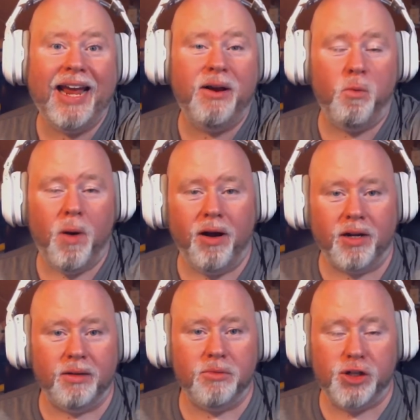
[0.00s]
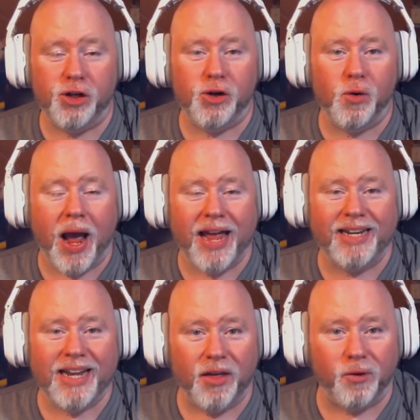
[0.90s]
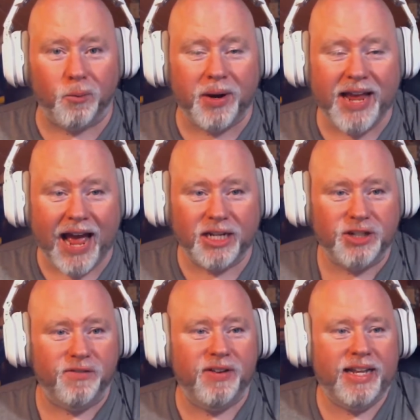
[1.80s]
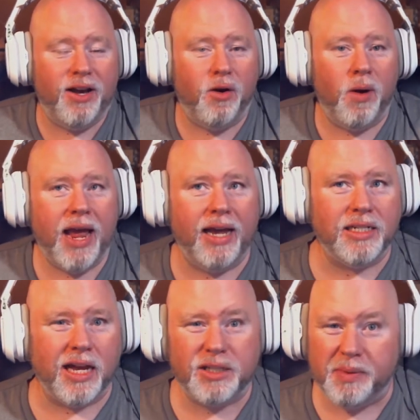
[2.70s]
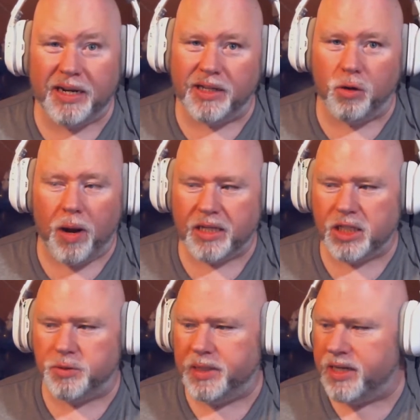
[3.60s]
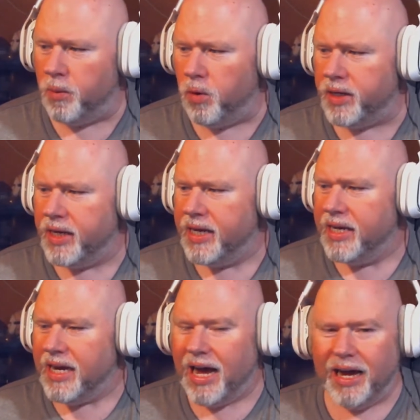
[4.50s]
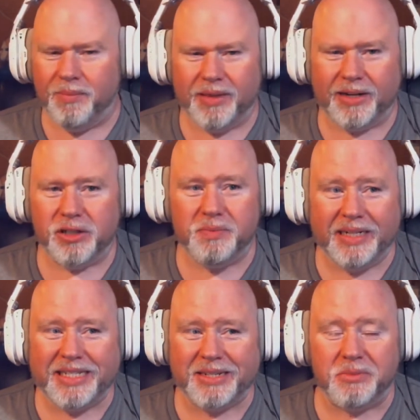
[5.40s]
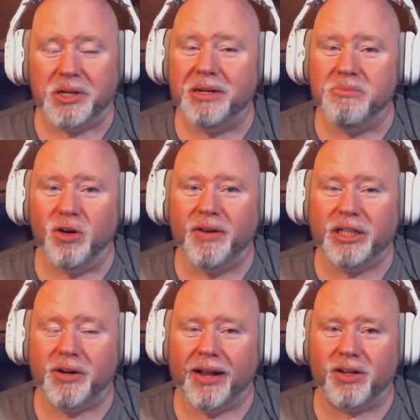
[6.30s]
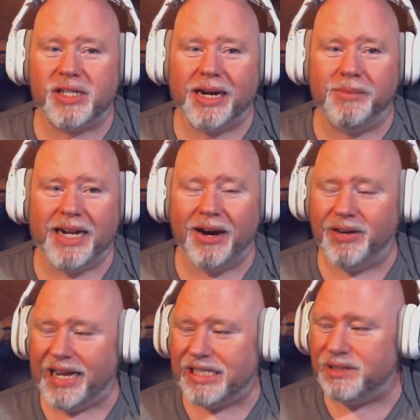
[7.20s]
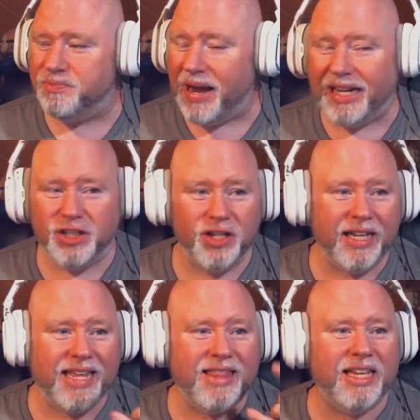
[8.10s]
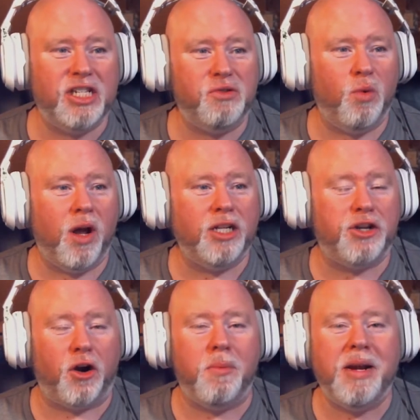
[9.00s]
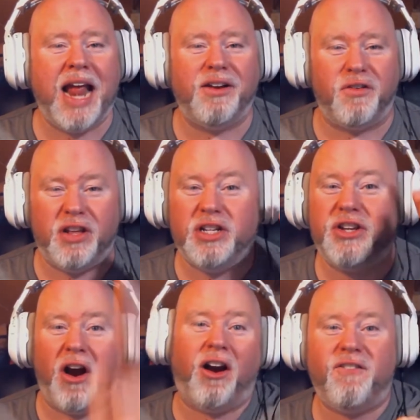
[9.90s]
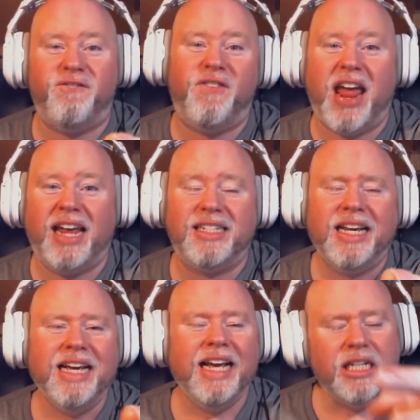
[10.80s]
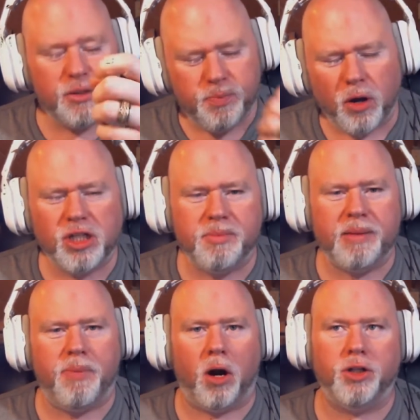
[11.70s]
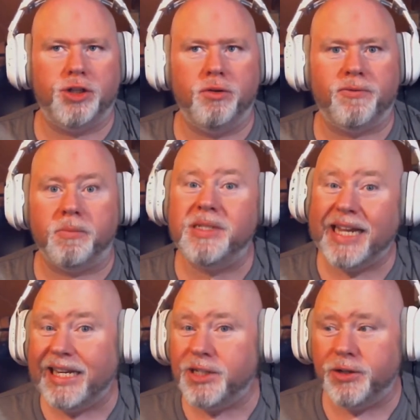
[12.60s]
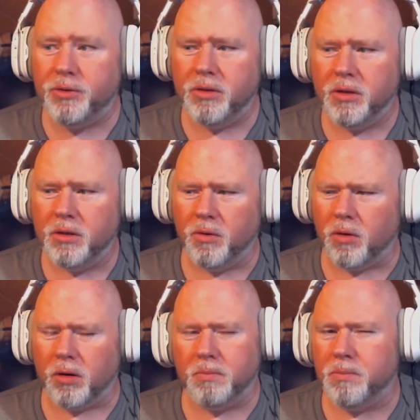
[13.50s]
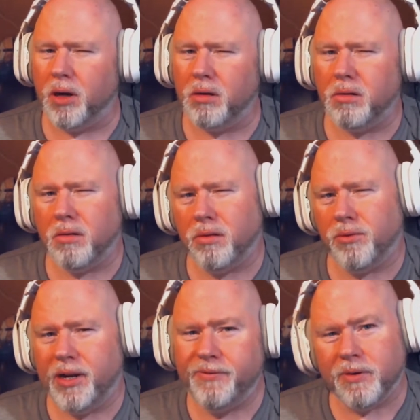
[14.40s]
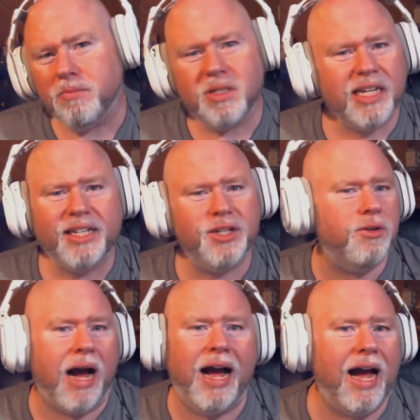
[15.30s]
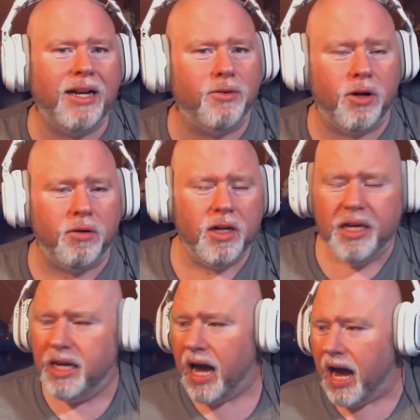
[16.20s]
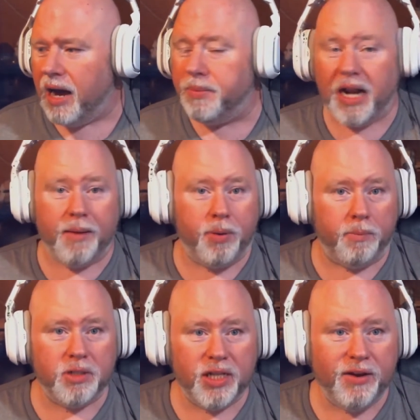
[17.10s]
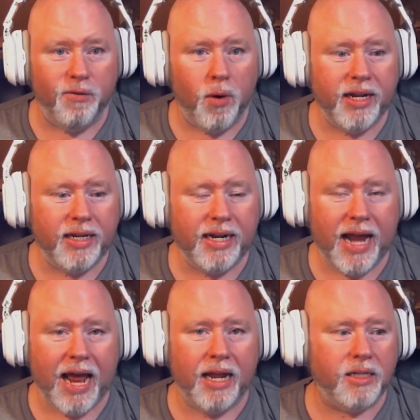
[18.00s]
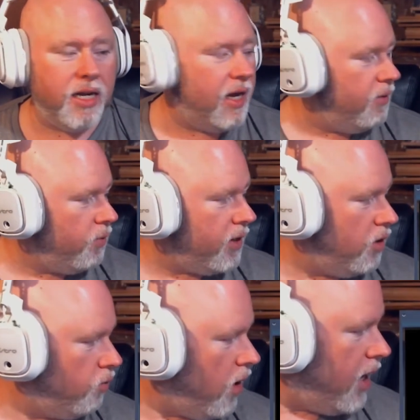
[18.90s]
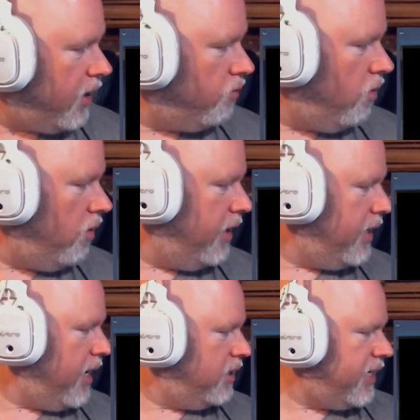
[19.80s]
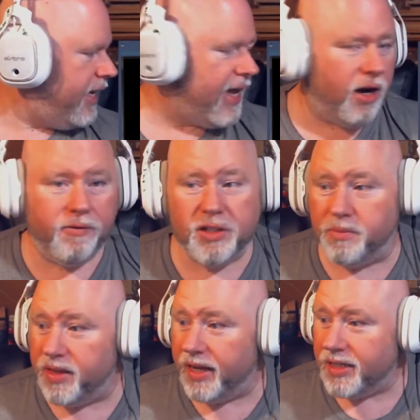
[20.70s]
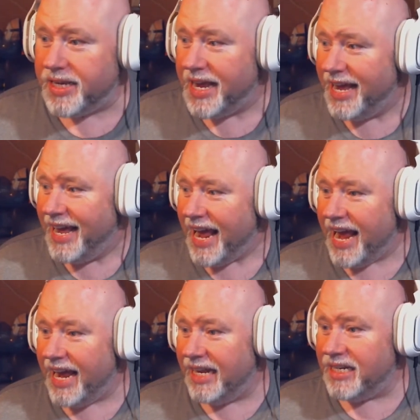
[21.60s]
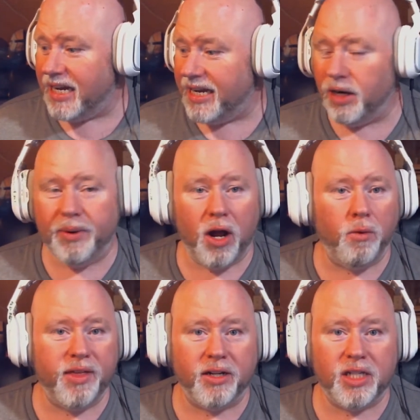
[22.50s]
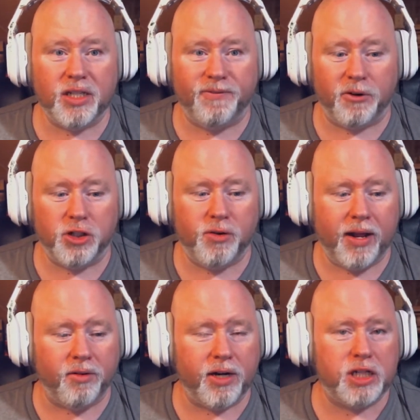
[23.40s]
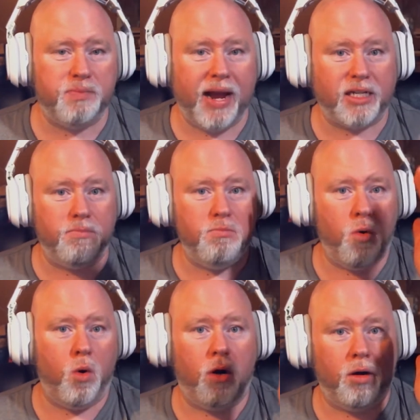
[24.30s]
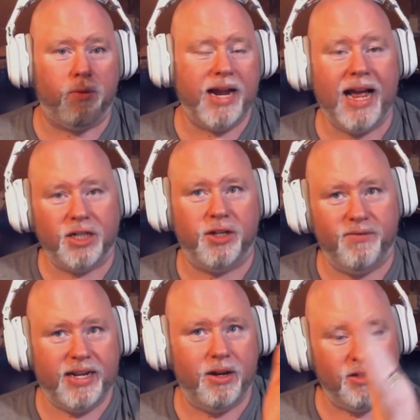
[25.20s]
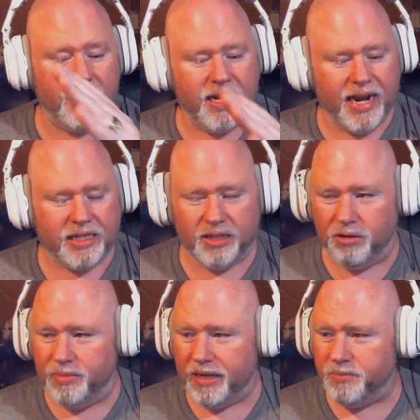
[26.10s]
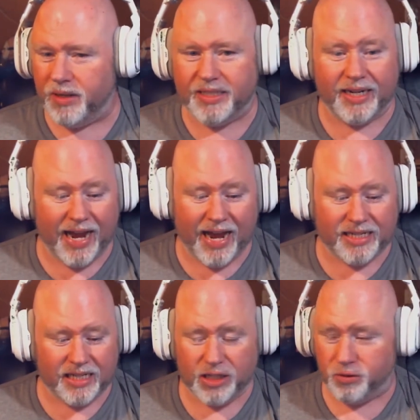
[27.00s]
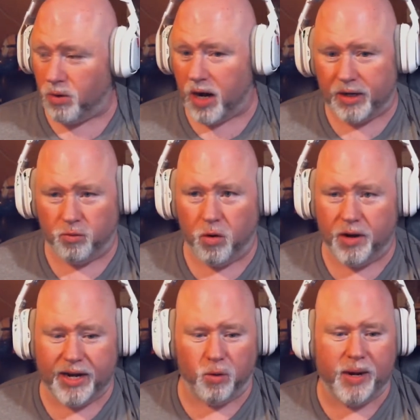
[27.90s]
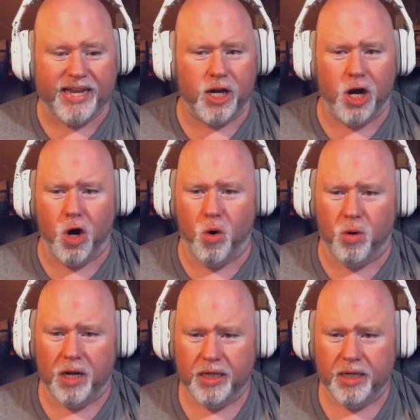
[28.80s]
welcome to another reaction video, and uh, it's been a little while since we've done one, uh, but there's been some good movie trailers coming out, especially this one, Terminator The Dark Fate. It's supposed to be part two from T2, or part three from T2, I don't know. Uh, but I purposely avoided it, and uh, we're going to rock and roll and uh, take care of some things. And uh, here we go. This is the first trailer. Expect more reaction videos in the next little bit. But uh, guys, let's rock and roll. Here we go.